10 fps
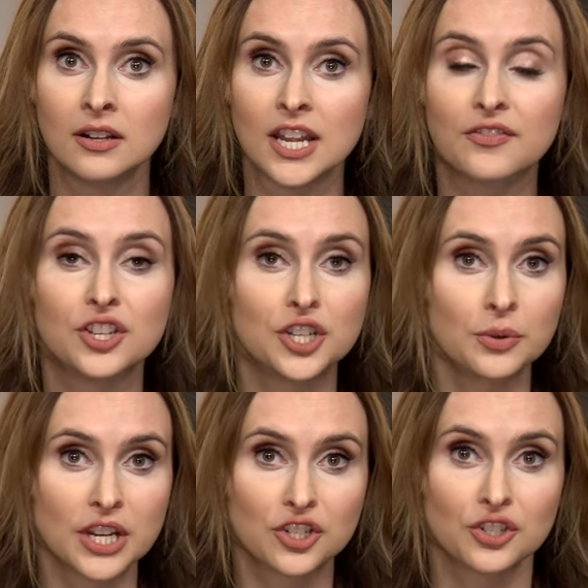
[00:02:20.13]
If the
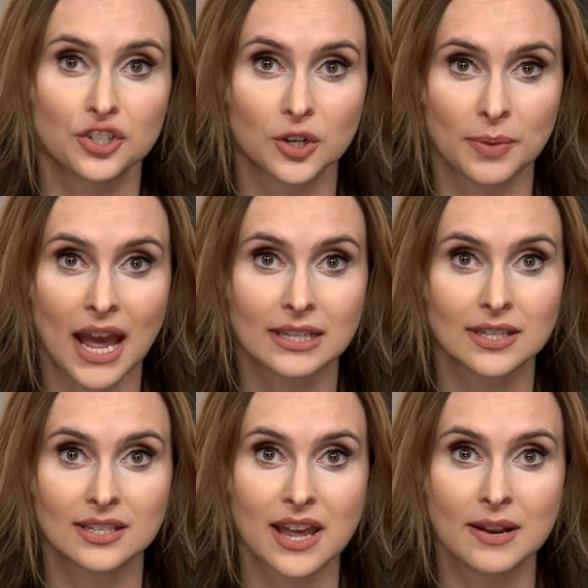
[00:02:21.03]
donation
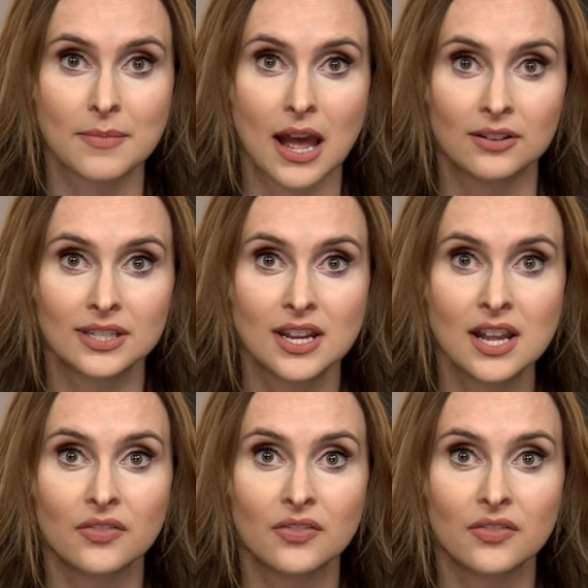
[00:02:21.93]
surpasses that amount,